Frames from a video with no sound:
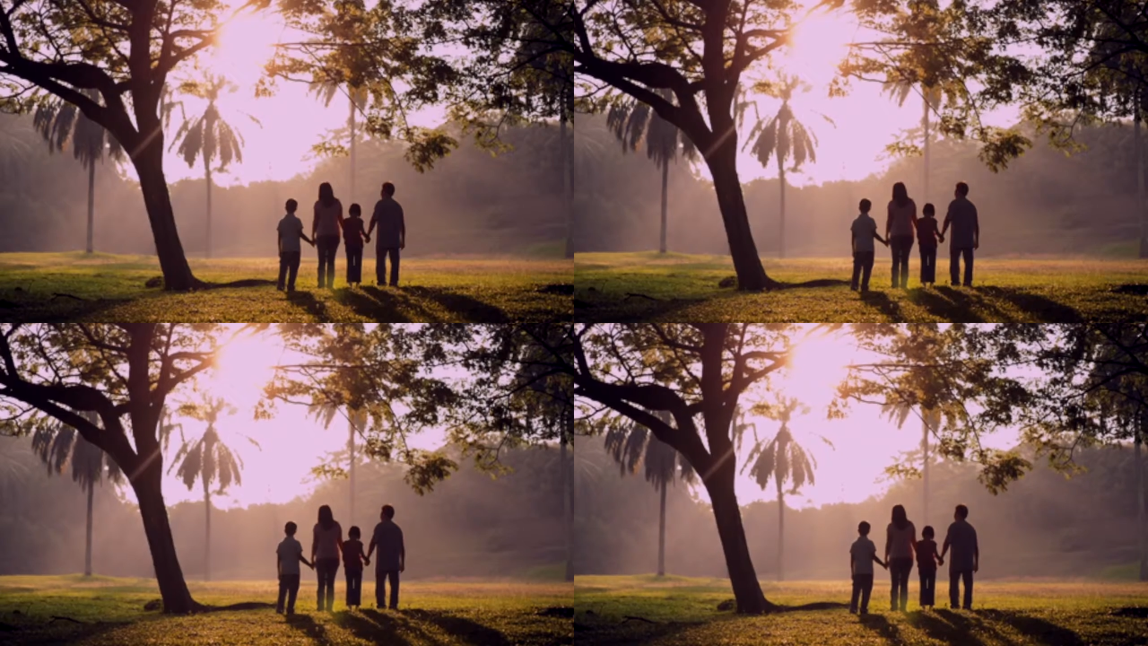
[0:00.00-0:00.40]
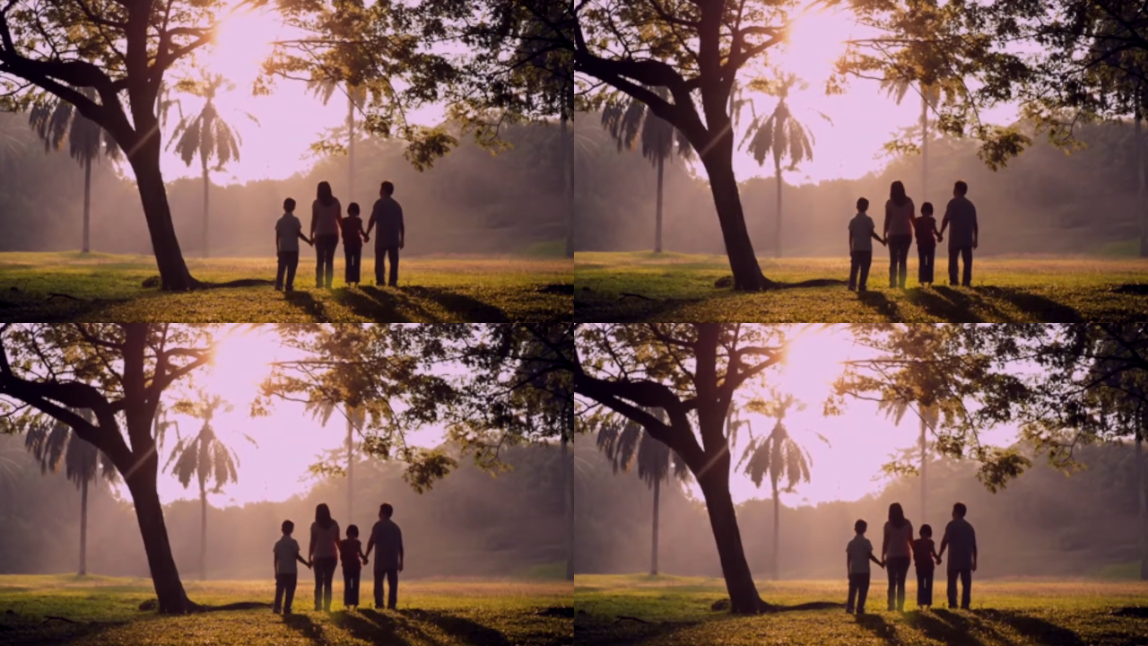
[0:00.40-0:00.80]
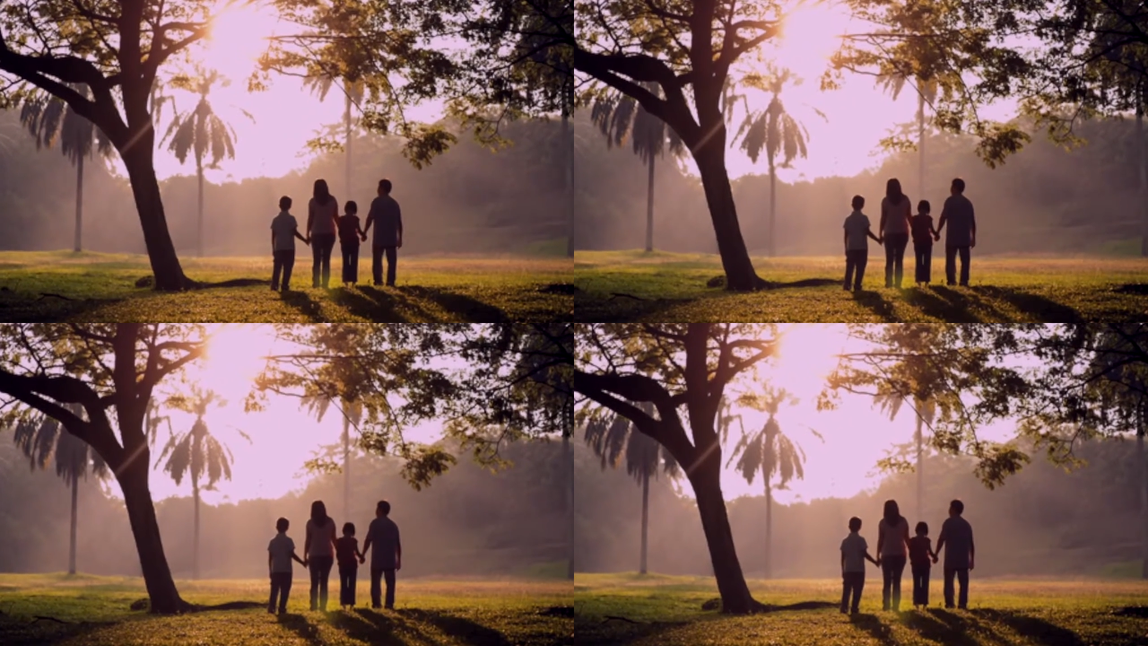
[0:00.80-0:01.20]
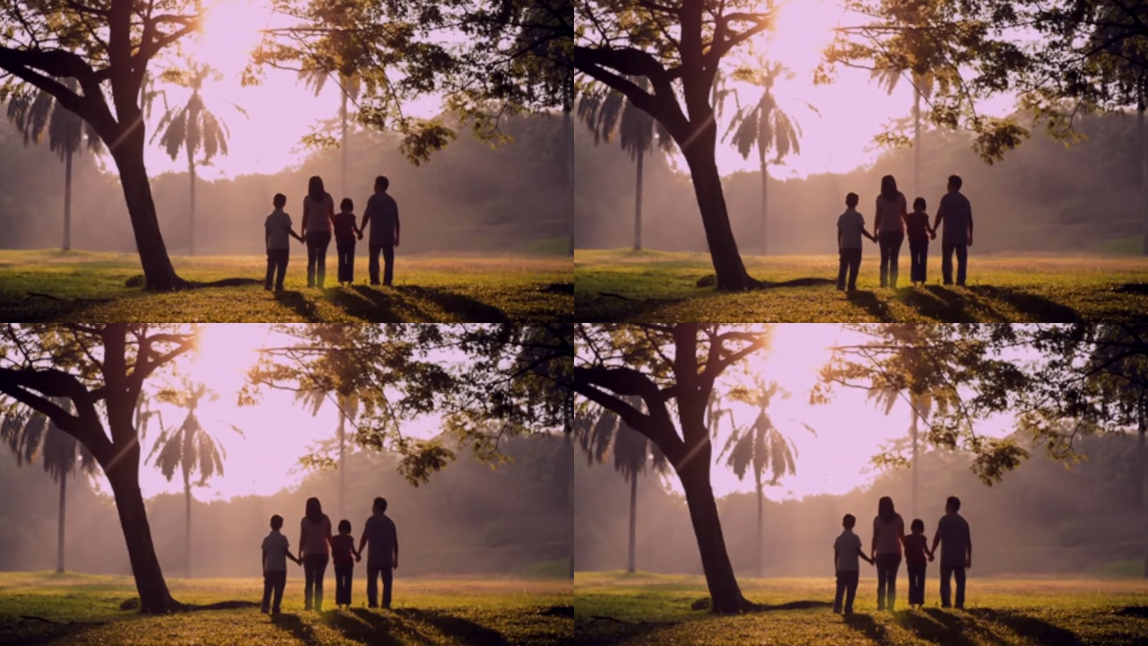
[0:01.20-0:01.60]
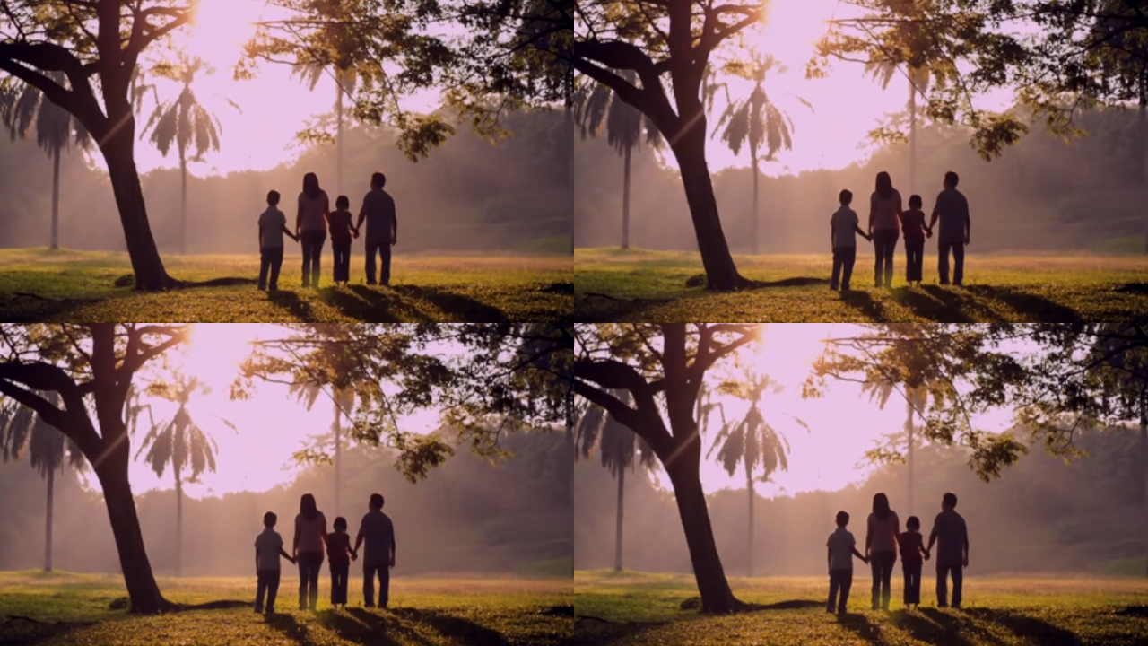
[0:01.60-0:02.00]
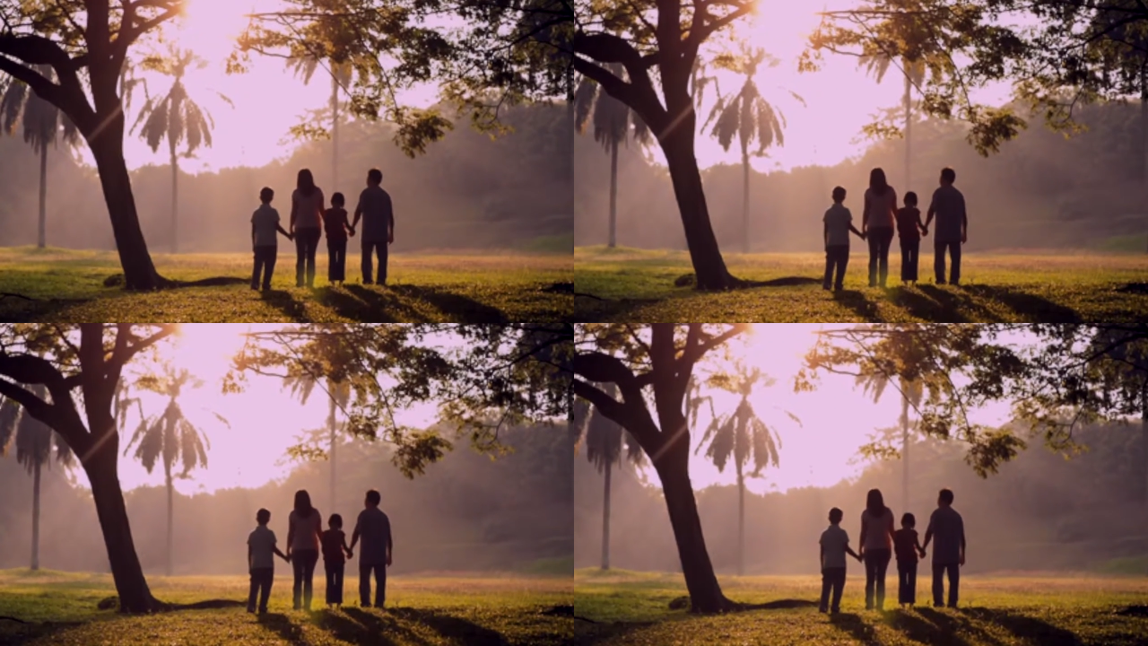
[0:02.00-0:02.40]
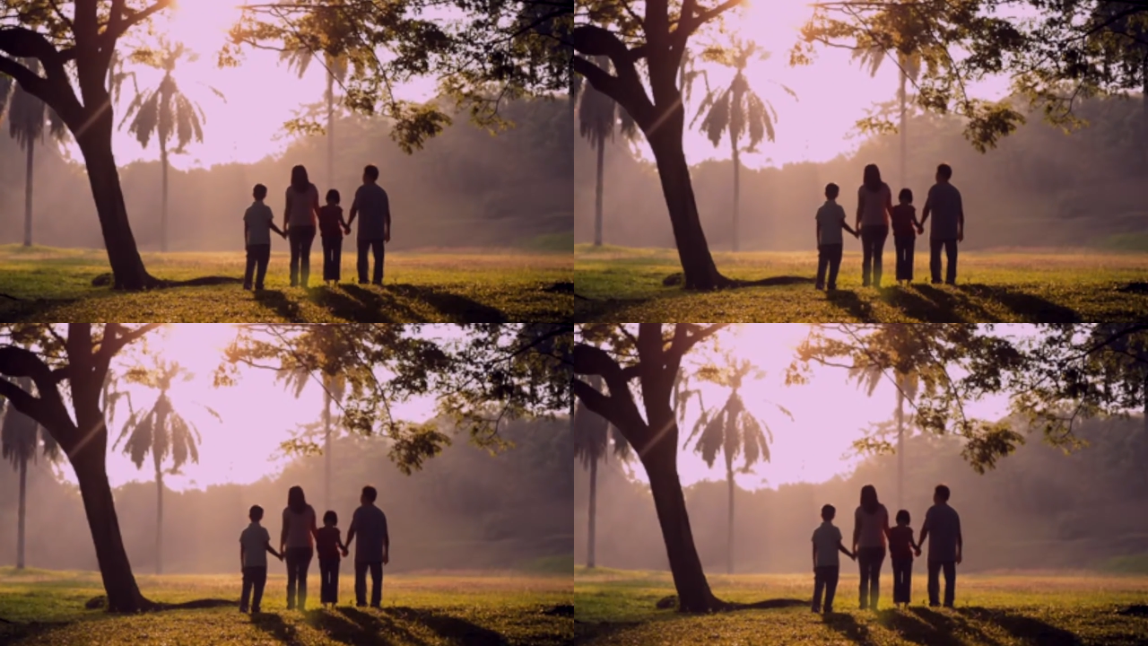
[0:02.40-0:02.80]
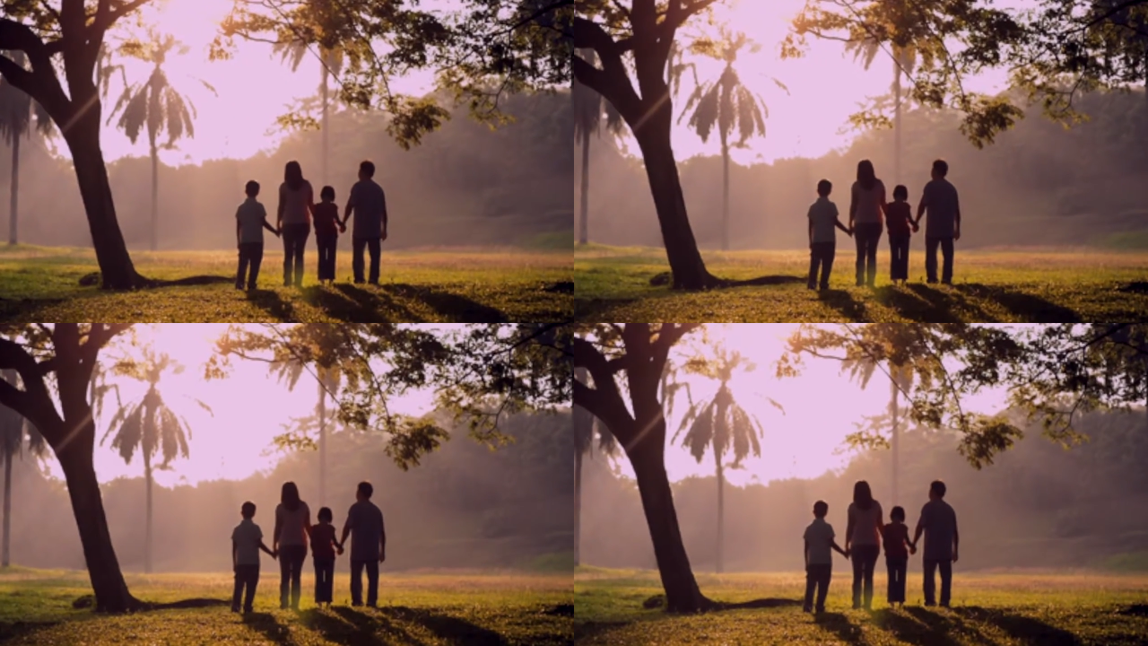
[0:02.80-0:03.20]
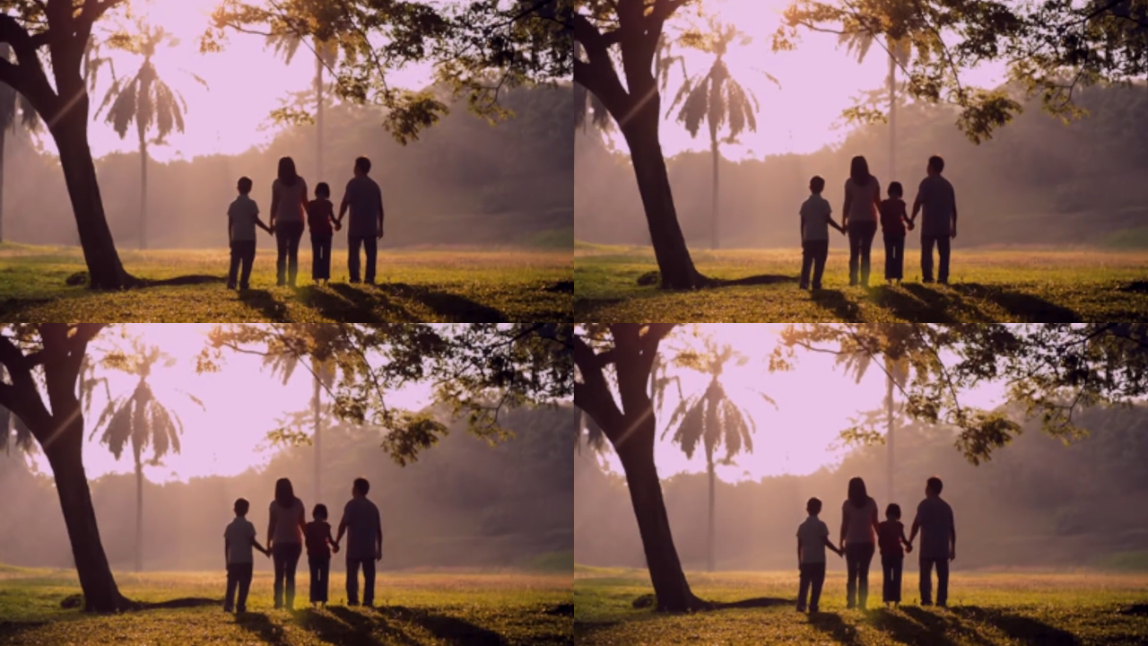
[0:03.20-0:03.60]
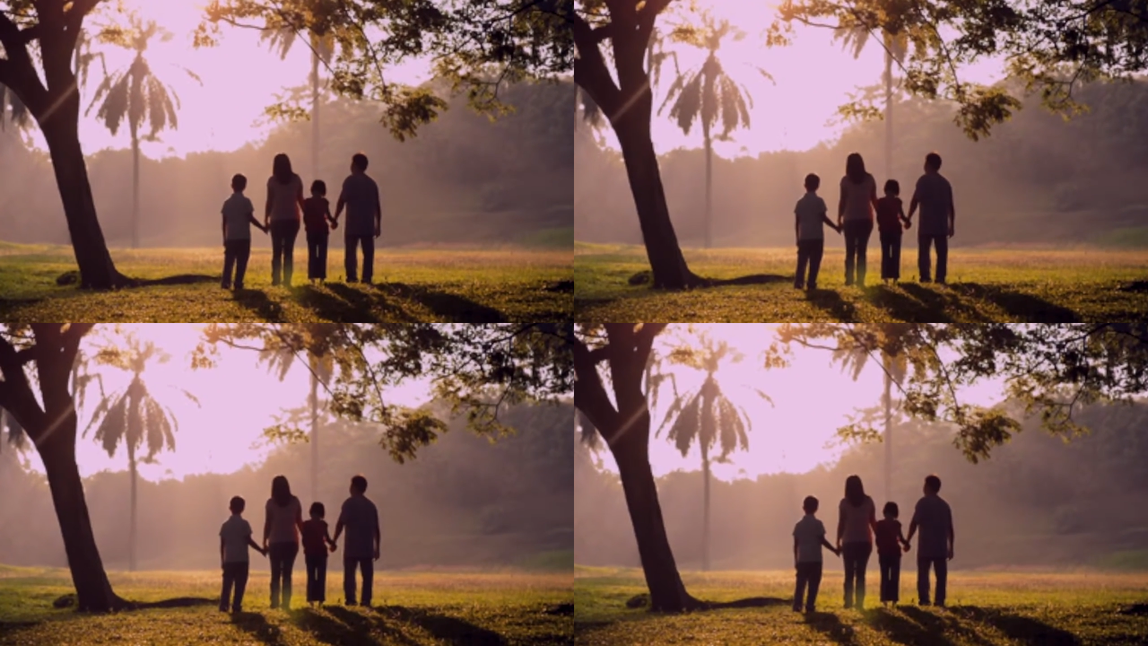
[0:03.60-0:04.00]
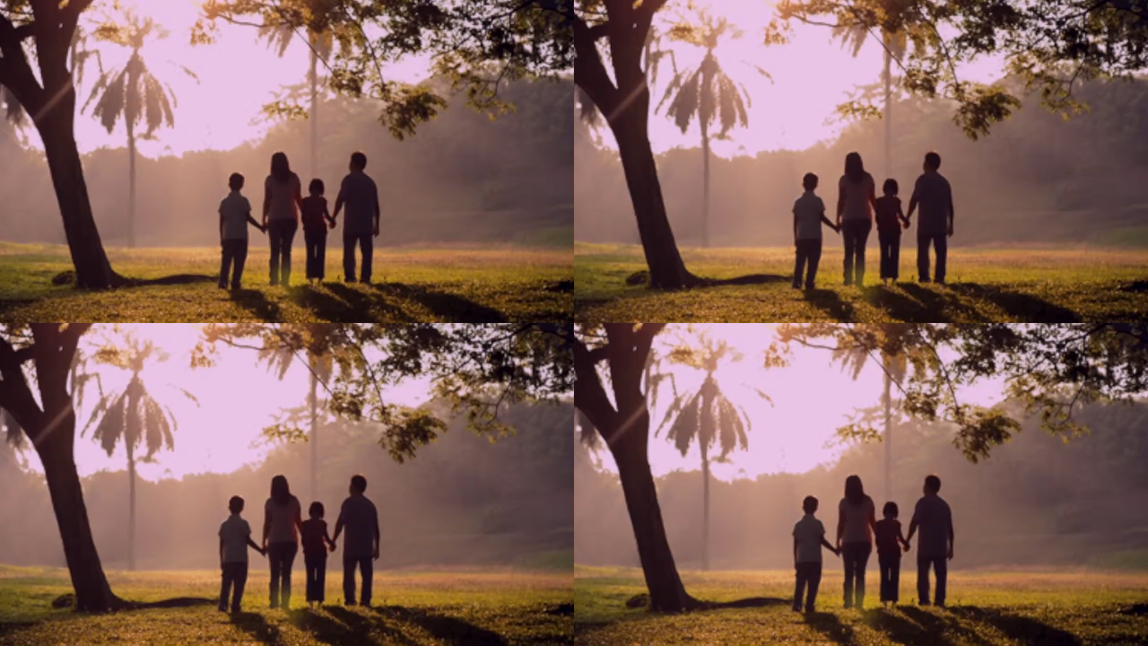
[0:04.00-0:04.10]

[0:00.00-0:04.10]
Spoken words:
Nobody's mouth can be seen.